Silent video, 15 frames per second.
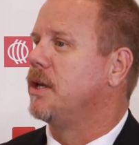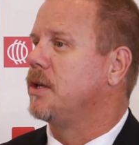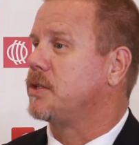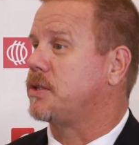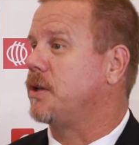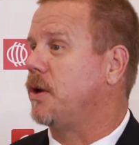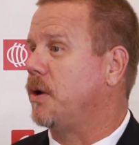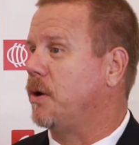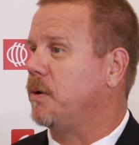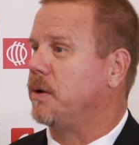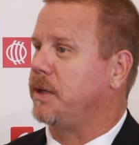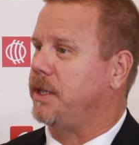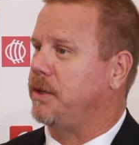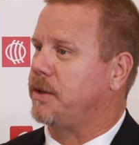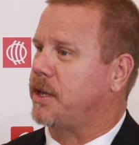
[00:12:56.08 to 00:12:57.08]

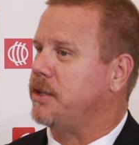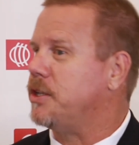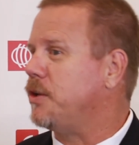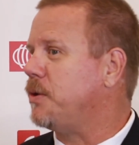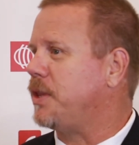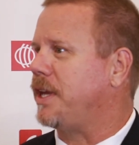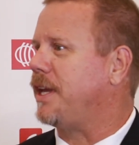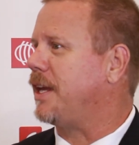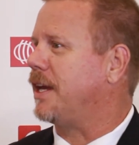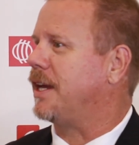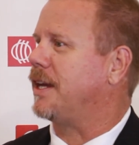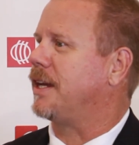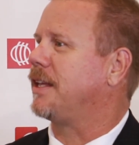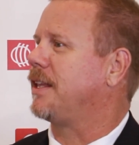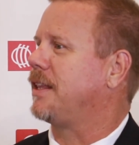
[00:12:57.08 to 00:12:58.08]
so you can do
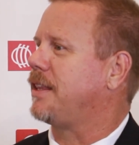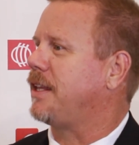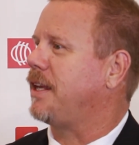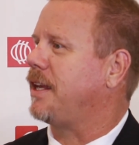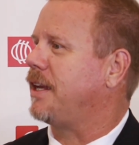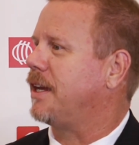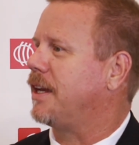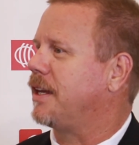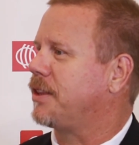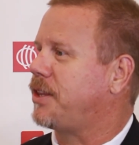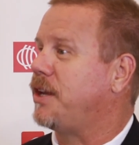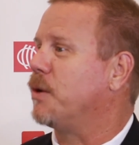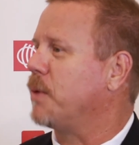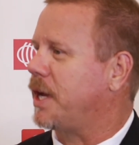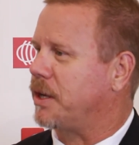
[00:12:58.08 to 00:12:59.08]
the
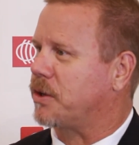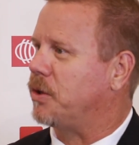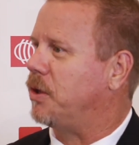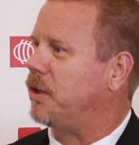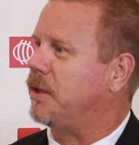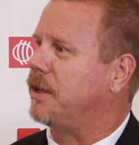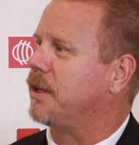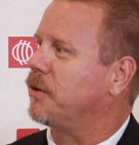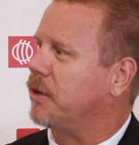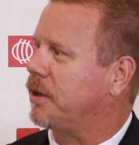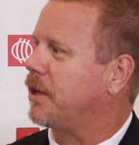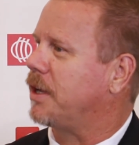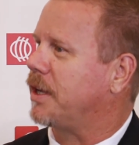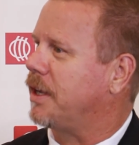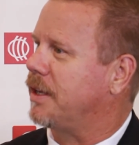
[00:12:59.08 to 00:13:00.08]
theoretical
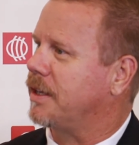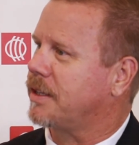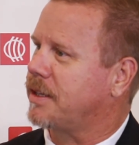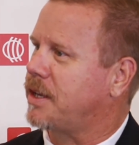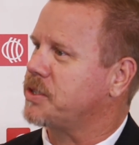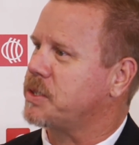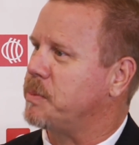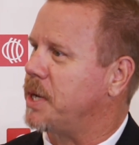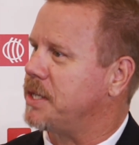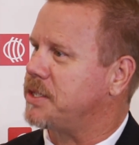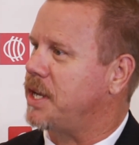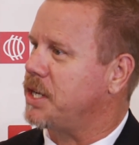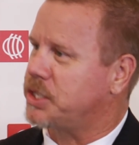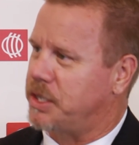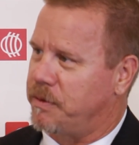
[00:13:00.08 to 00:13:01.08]

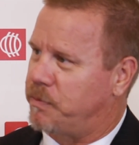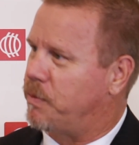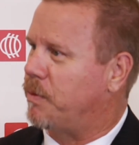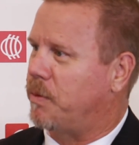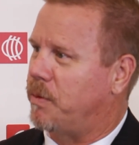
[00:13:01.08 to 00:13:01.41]
customization of